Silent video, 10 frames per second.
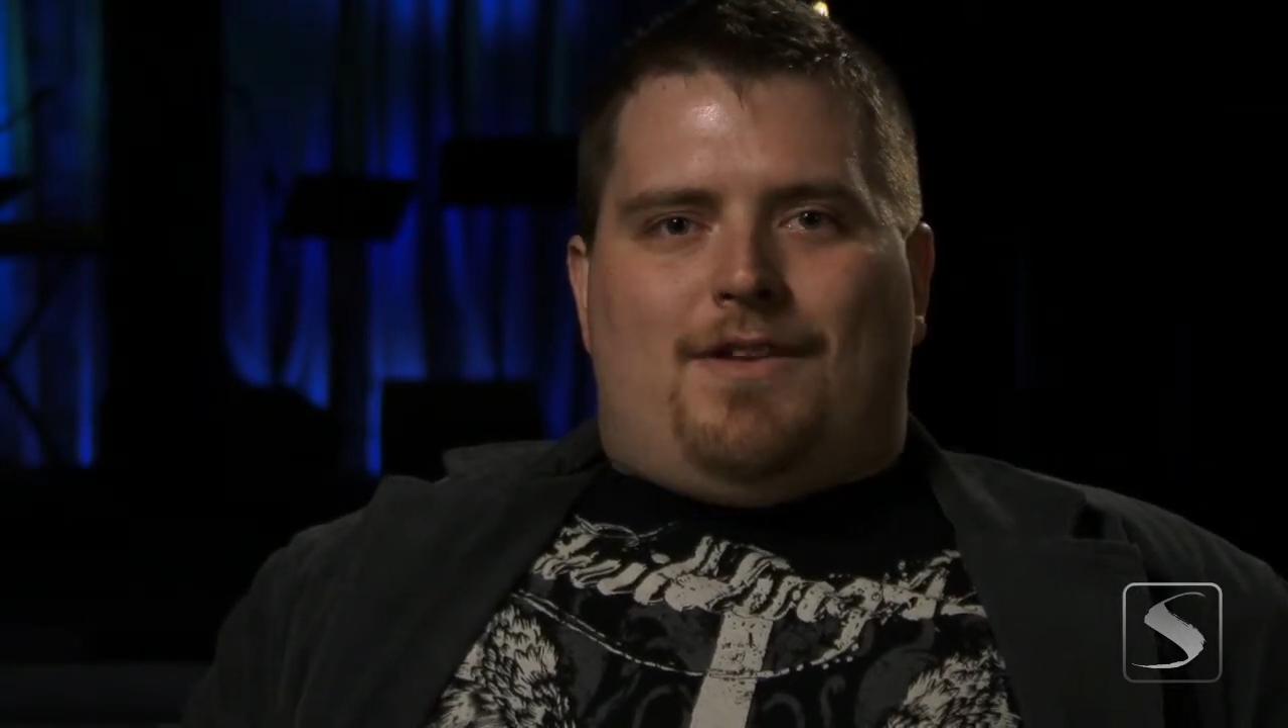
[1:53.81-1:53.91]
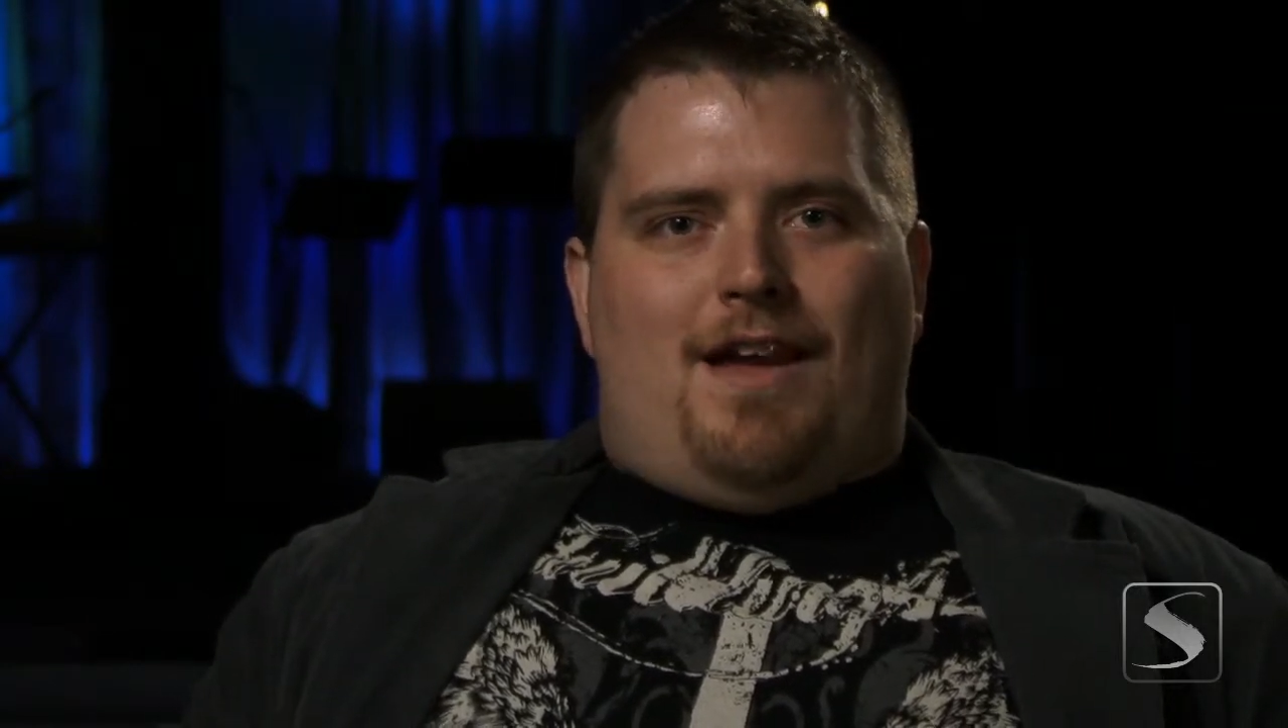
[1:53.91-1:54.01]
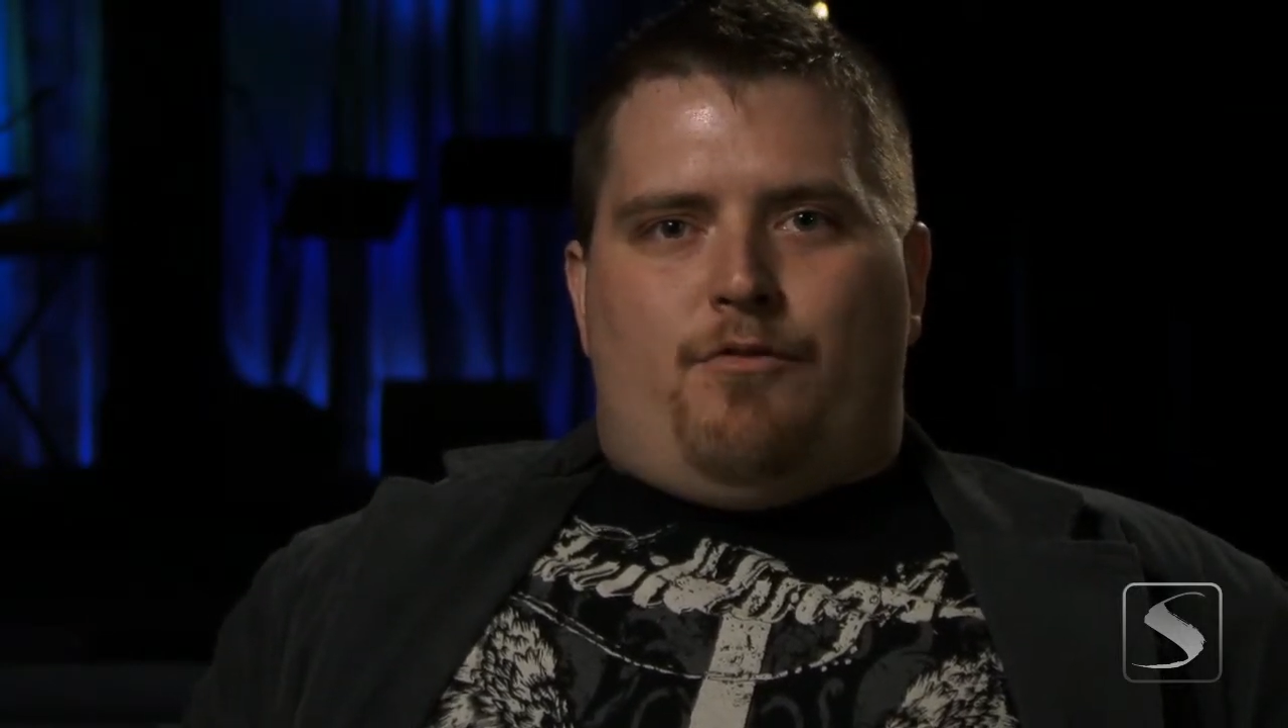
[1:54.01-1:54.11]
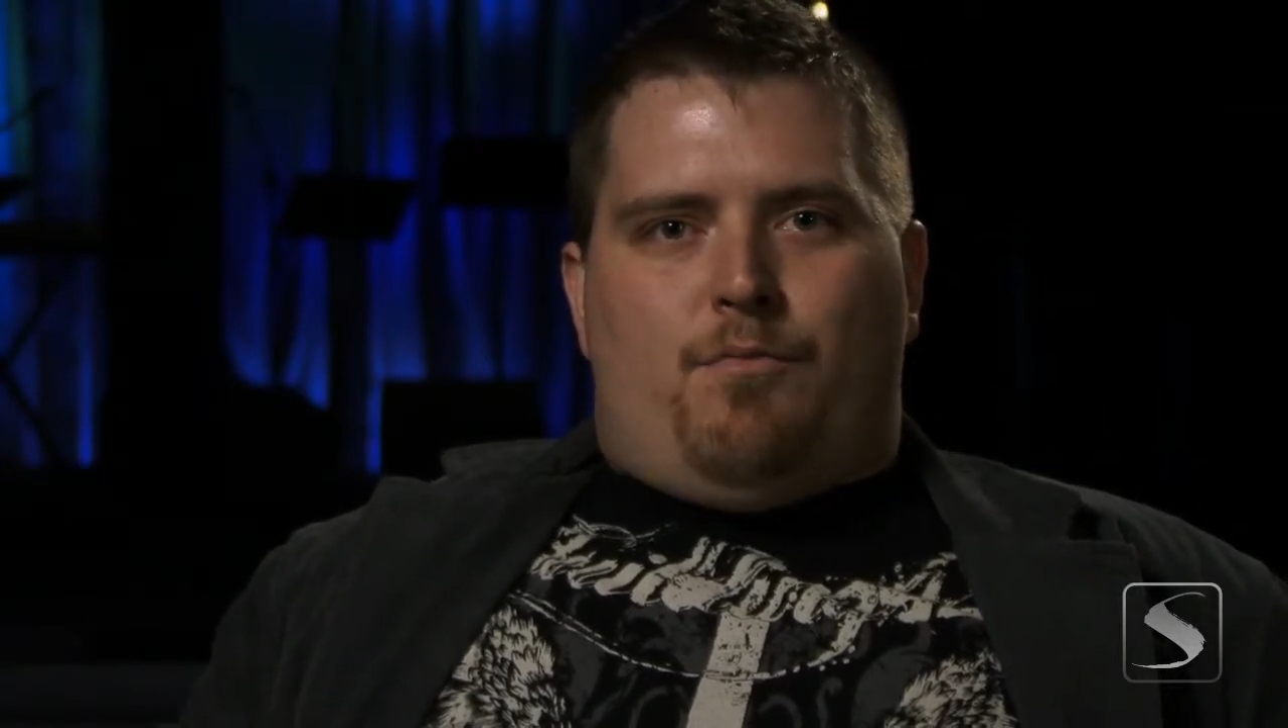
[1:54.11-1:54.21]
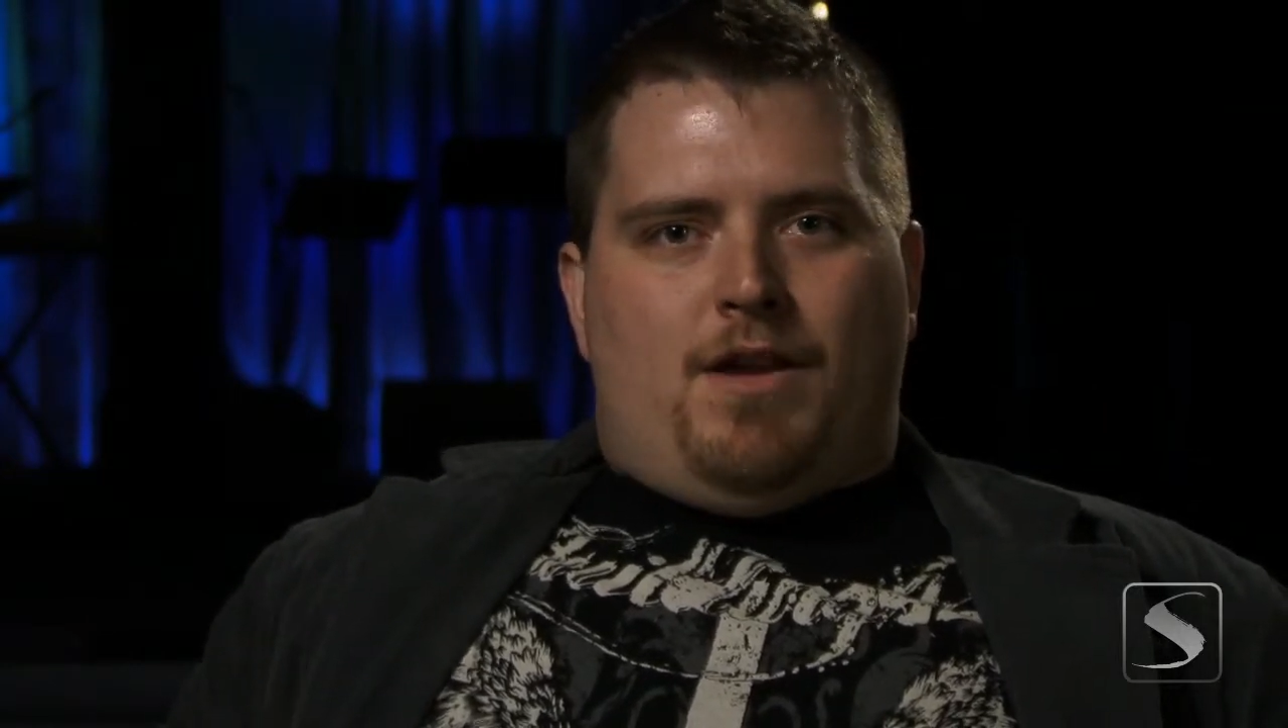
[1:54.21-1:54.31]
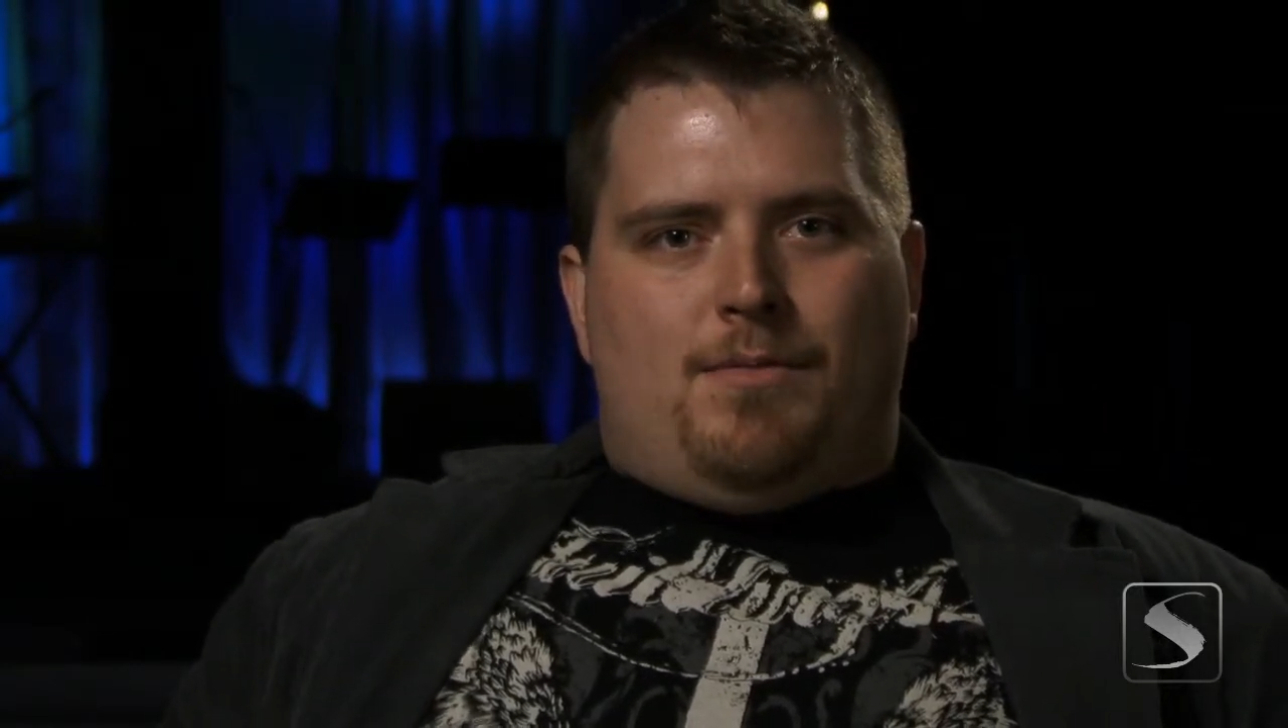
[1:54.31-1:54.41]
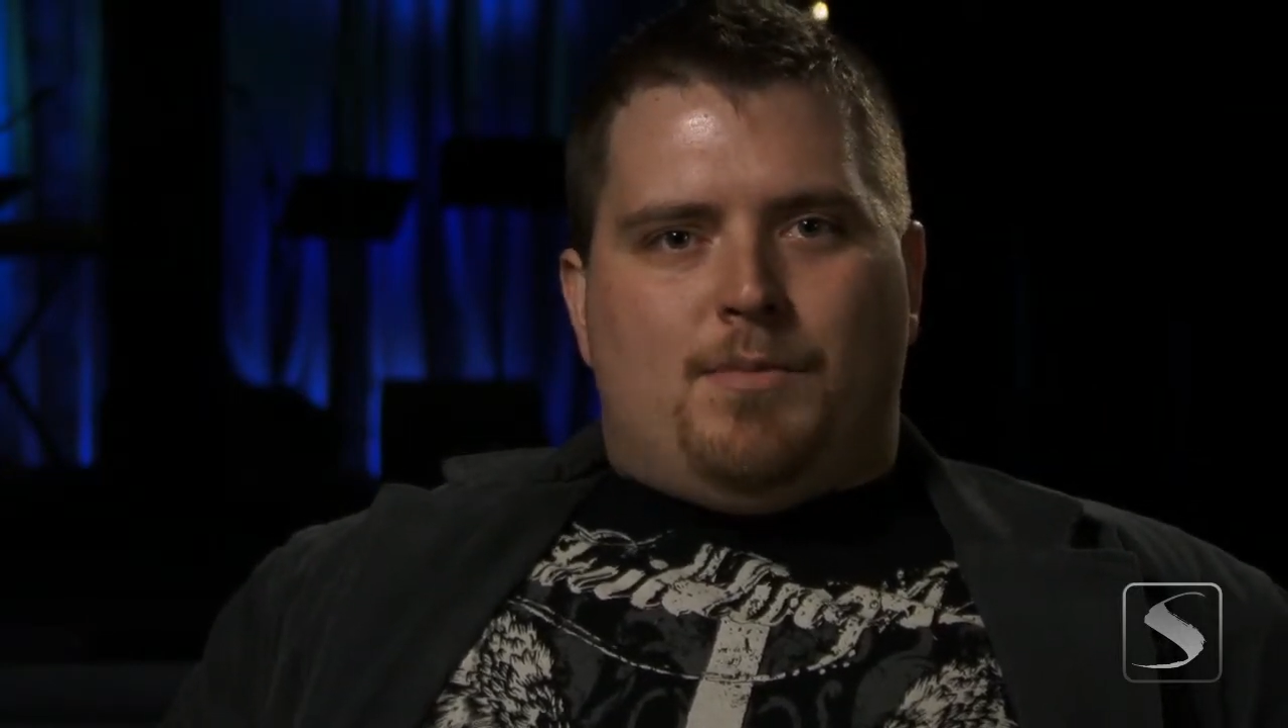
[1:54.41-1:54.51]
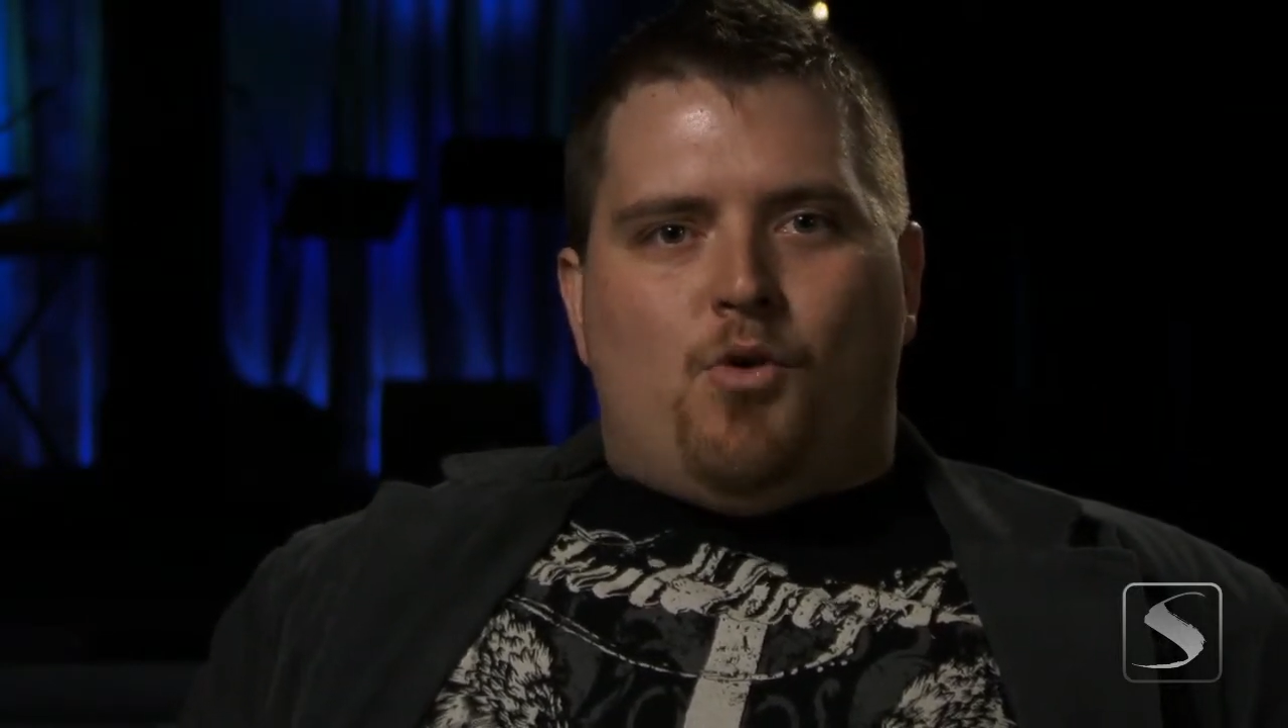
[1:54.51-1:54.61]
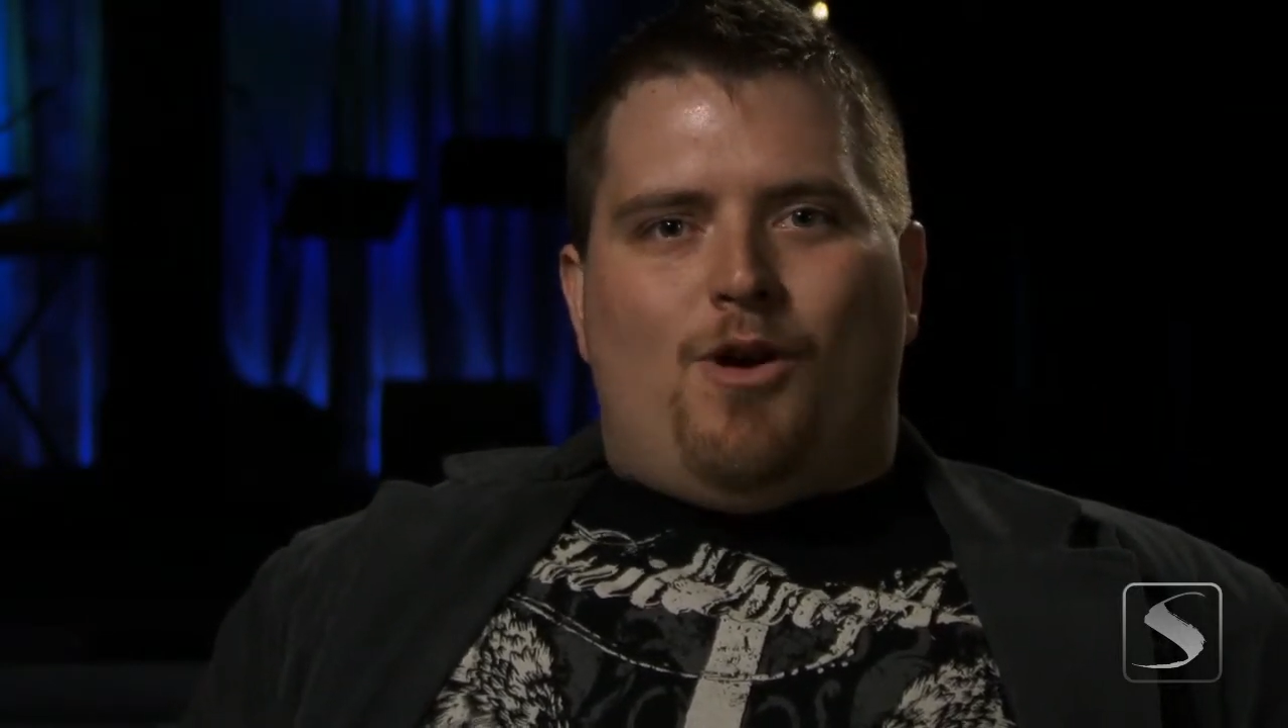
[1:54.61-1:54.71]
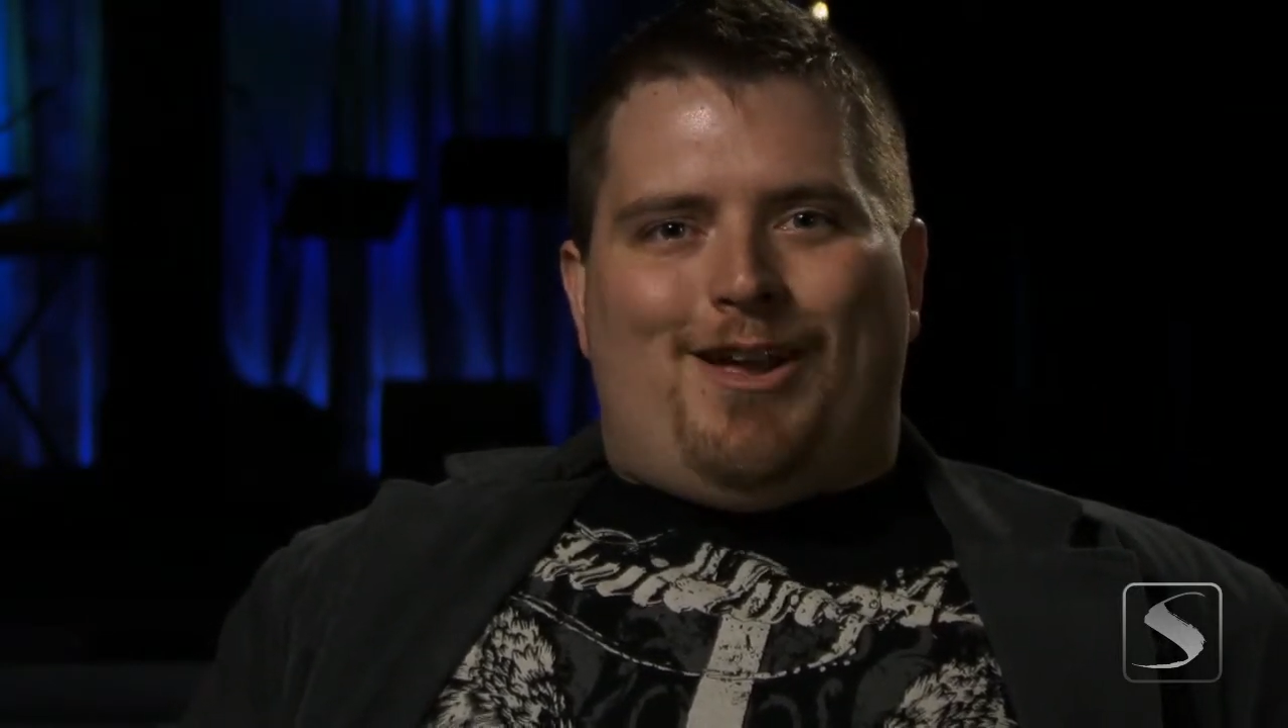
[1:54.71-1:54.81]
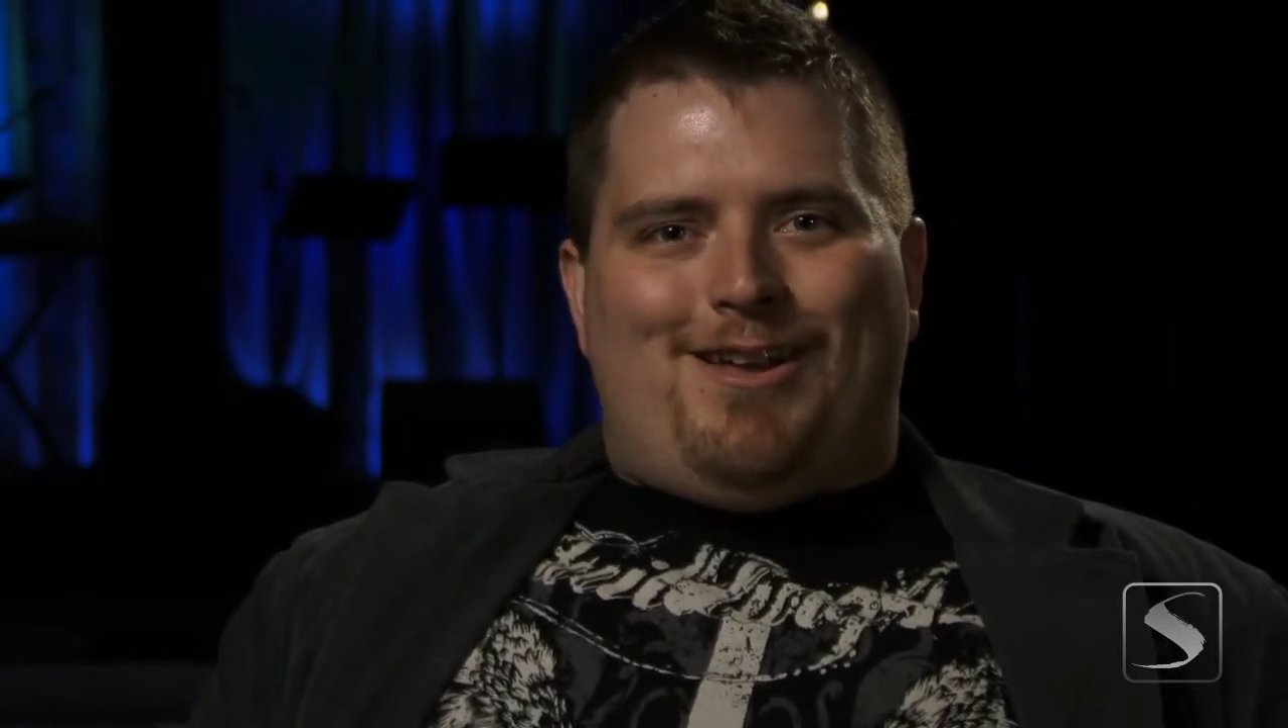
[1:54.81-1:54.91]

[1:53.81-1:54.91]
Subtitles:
to have a baby boy,